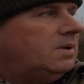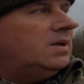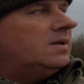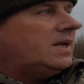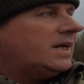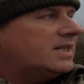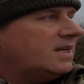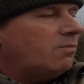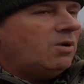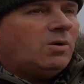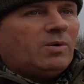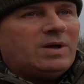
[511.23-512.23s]
Like I said,
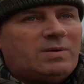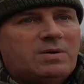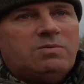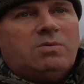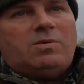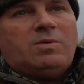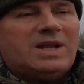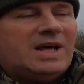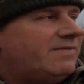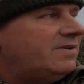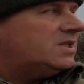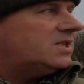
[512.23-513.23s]
where we live,
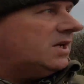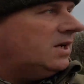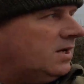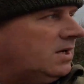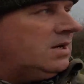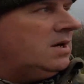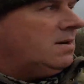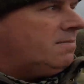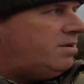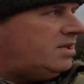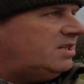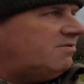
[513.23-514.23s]
it's
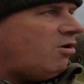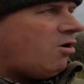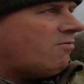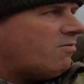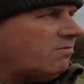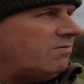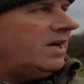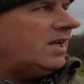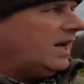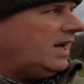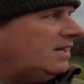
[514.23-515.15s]
pretty rural really.